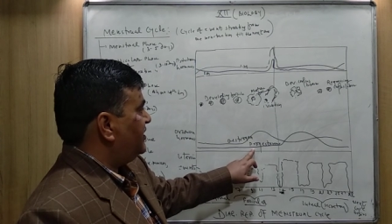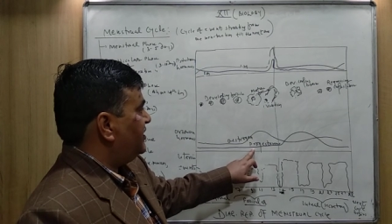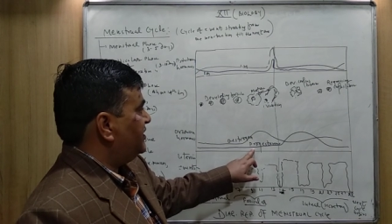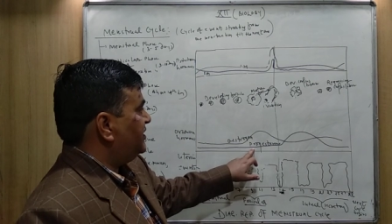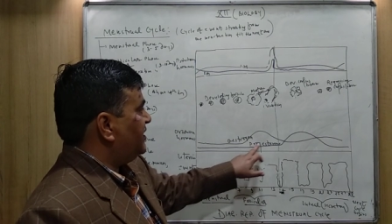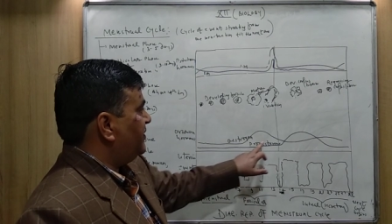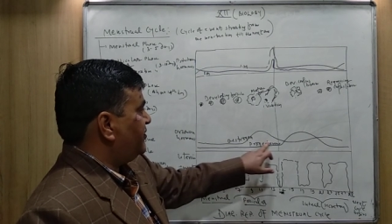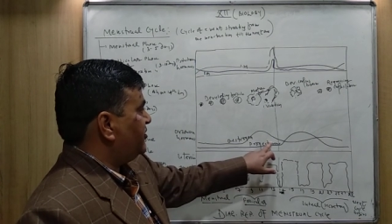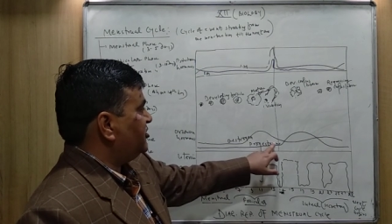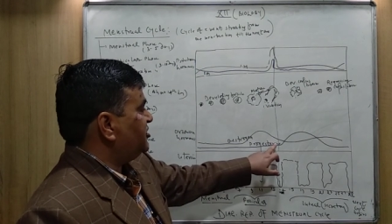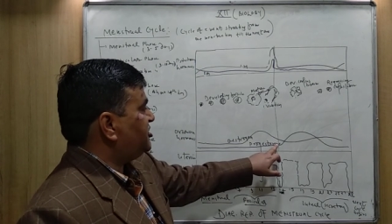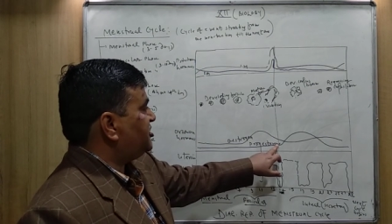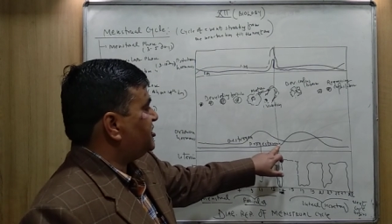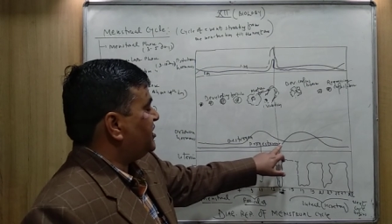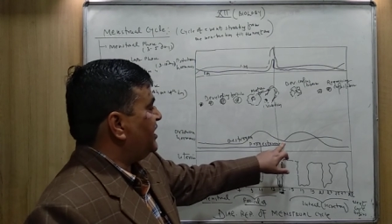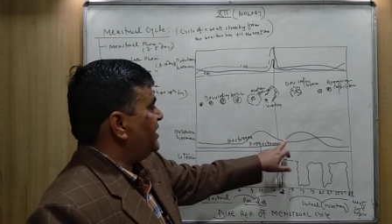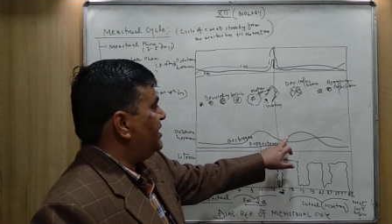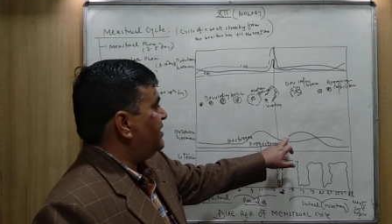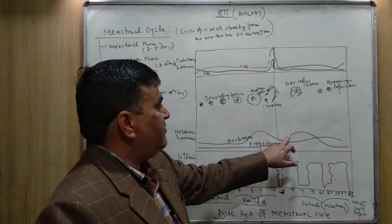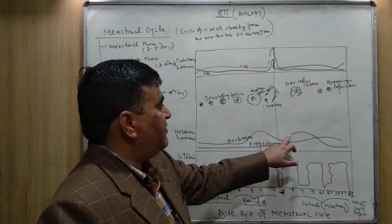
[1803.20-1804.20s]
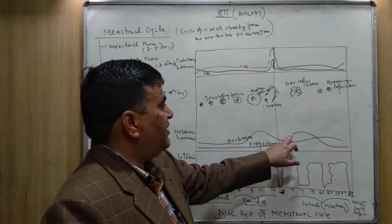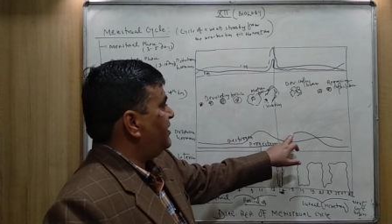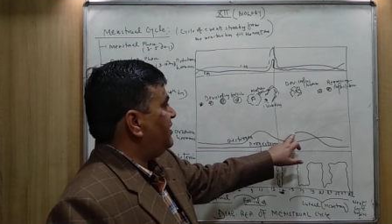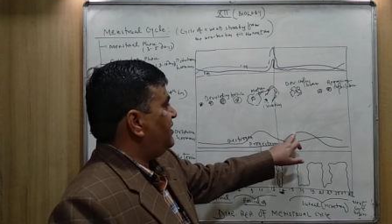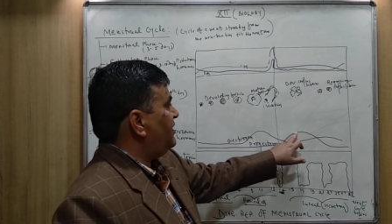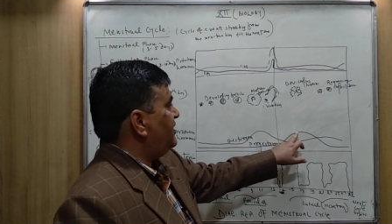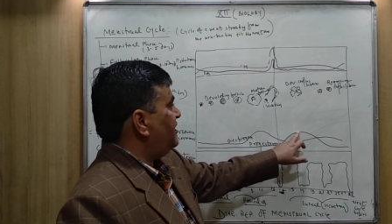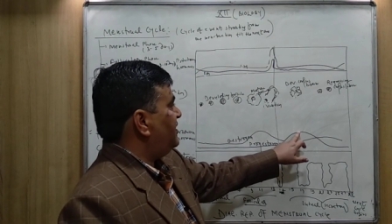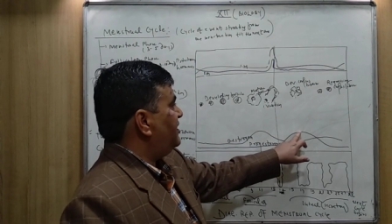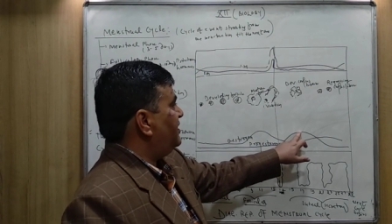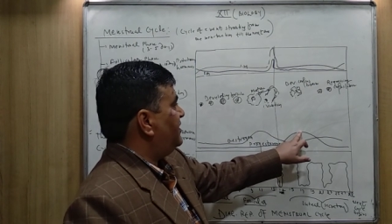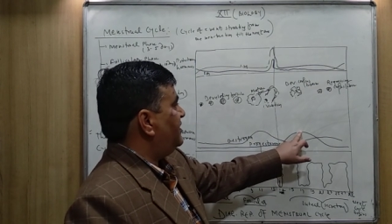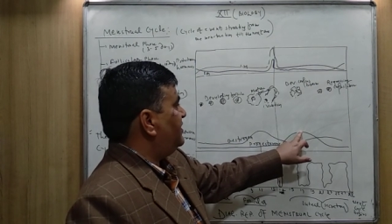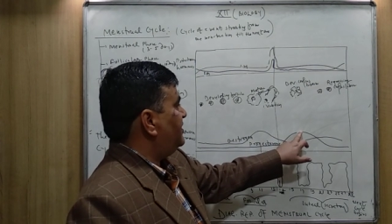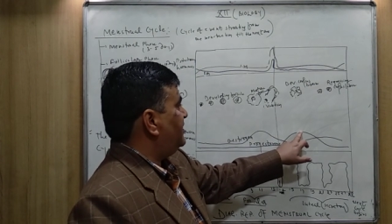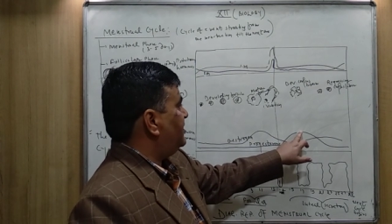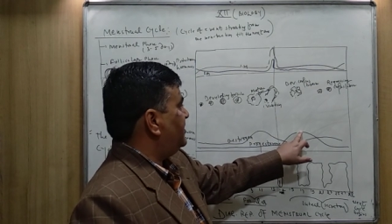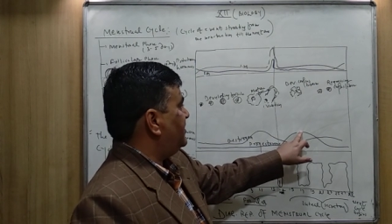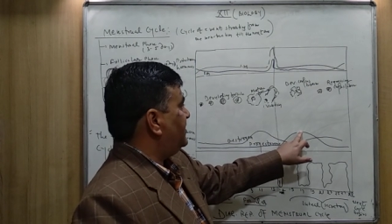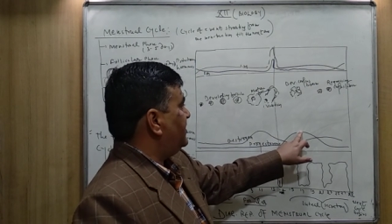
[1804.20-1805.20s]
The progesterone level
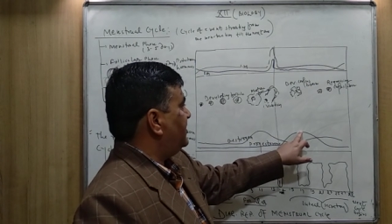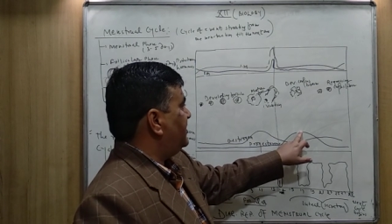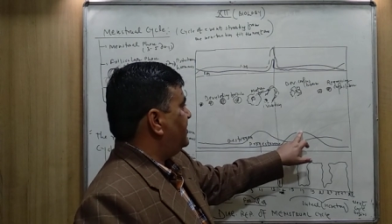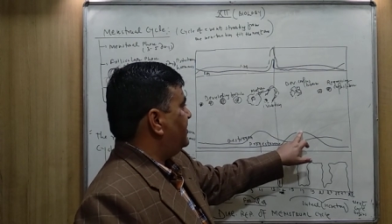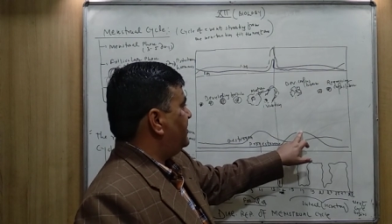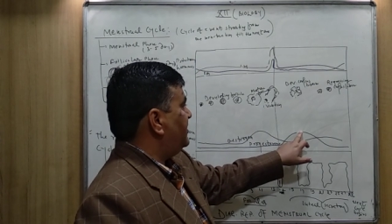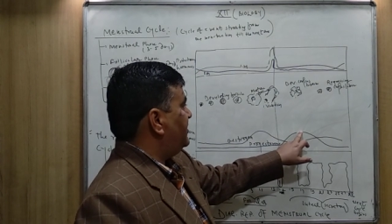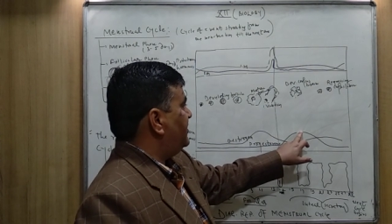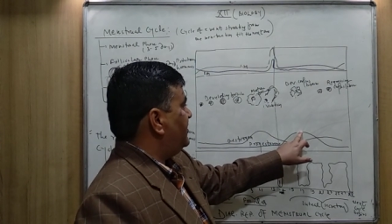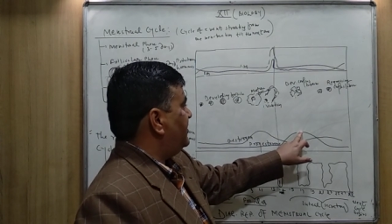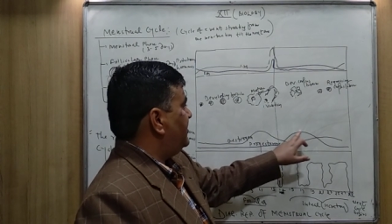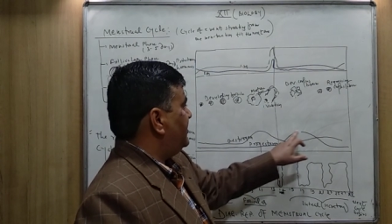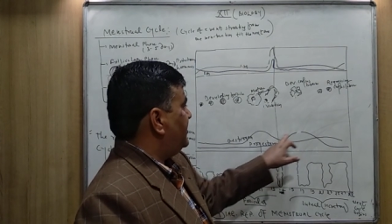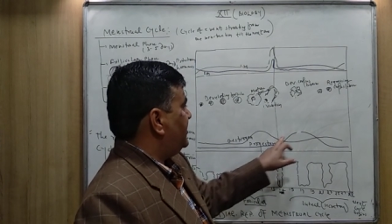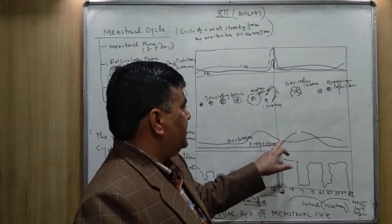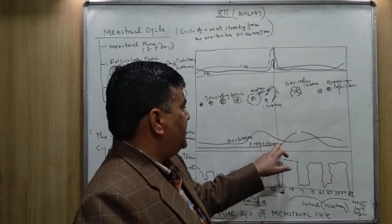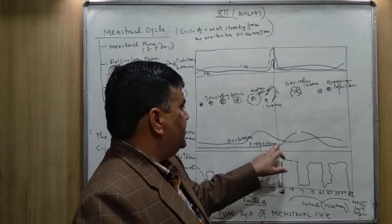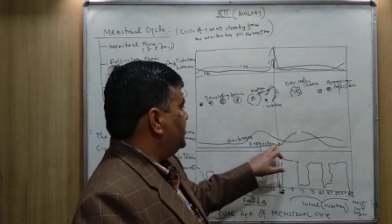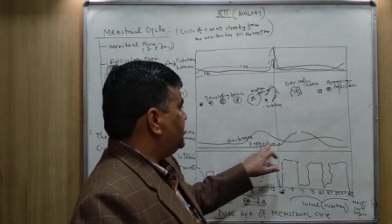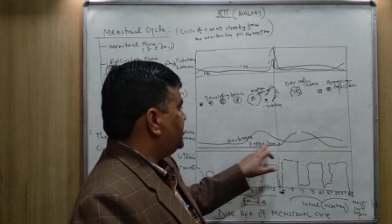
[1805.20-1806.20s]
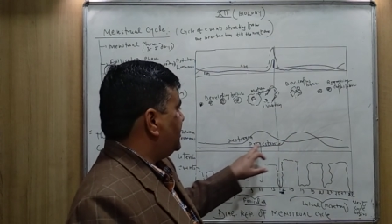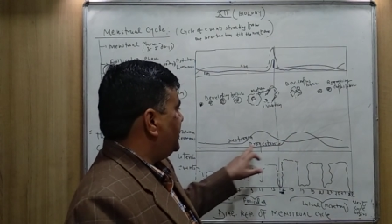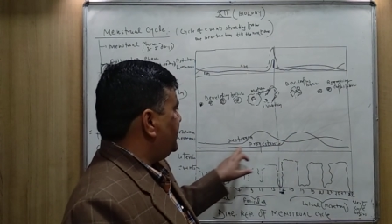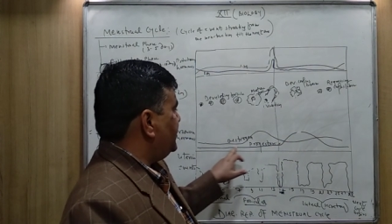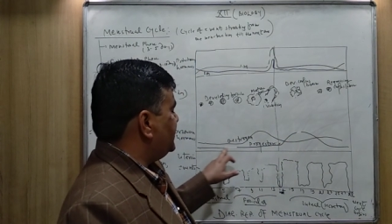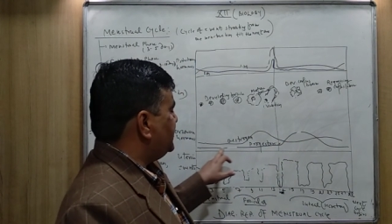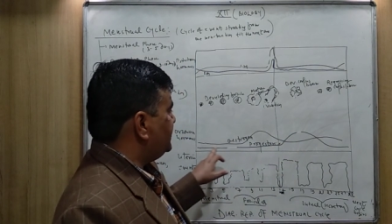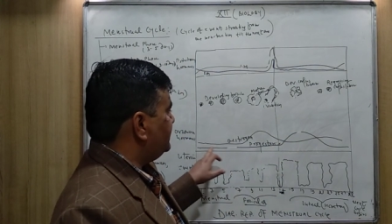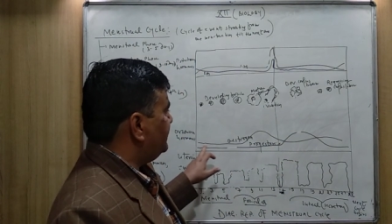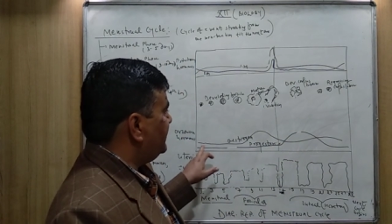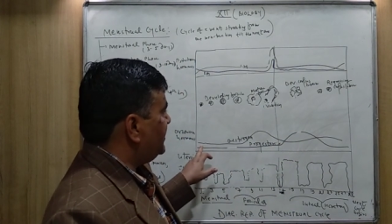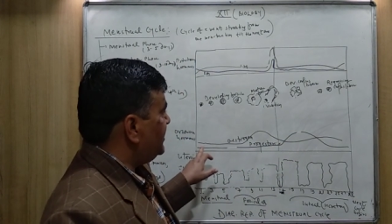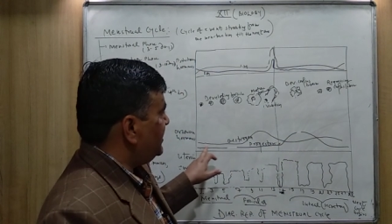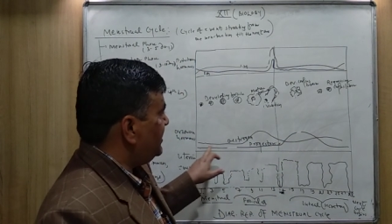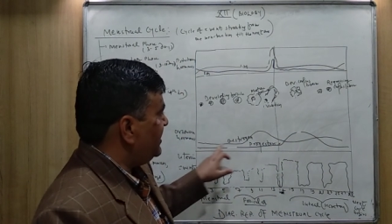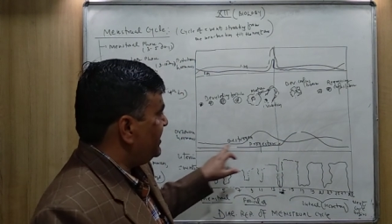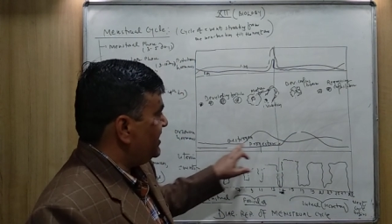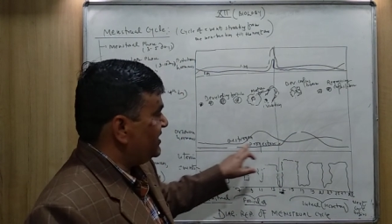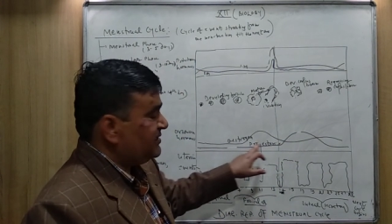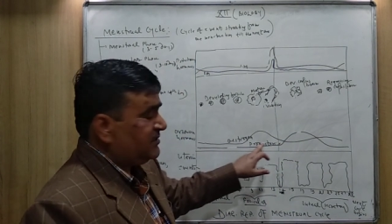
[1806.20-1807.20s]
initially it's
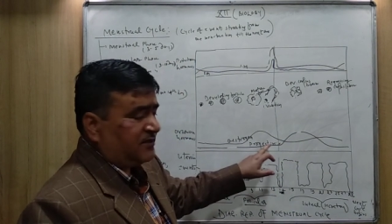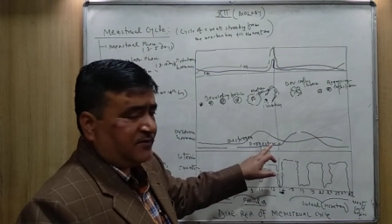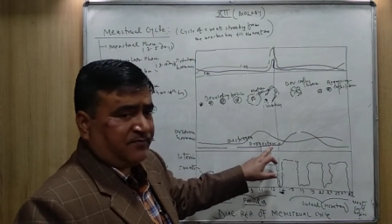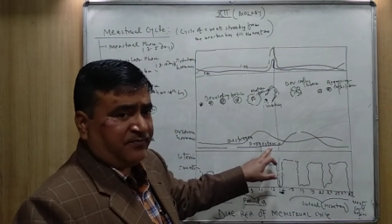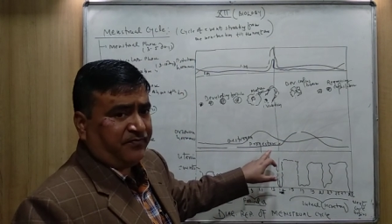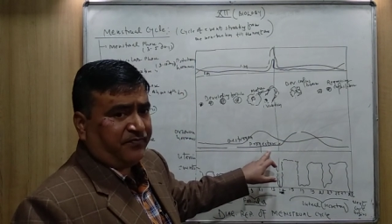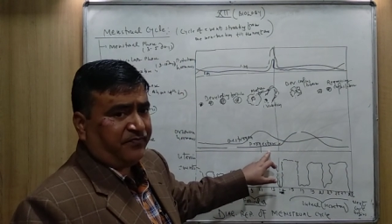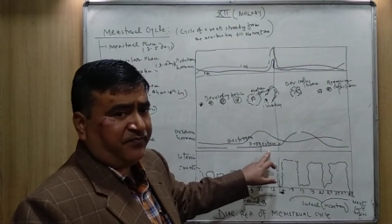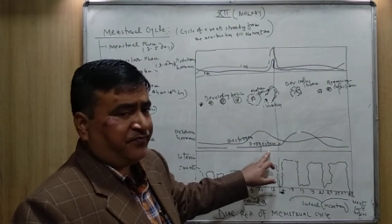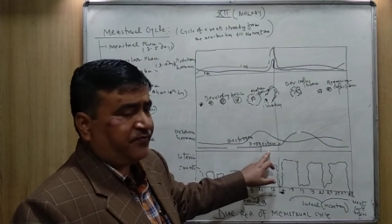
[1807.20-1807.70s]
very less,